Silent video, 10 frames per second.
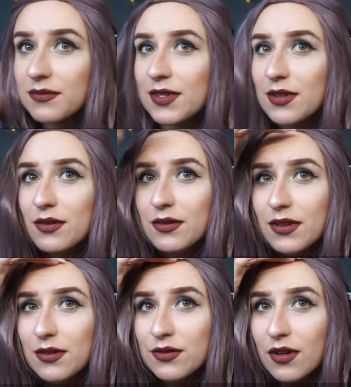you,
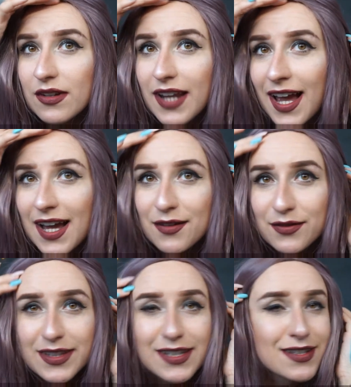you don't have
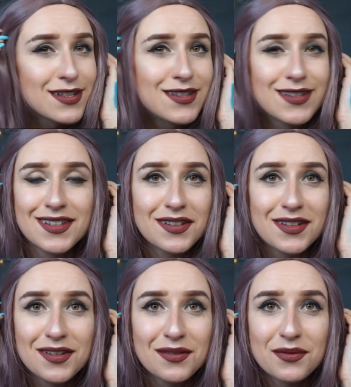this in the
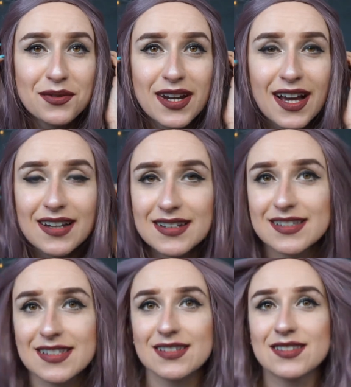in
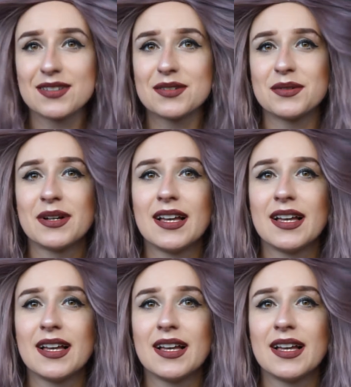reality so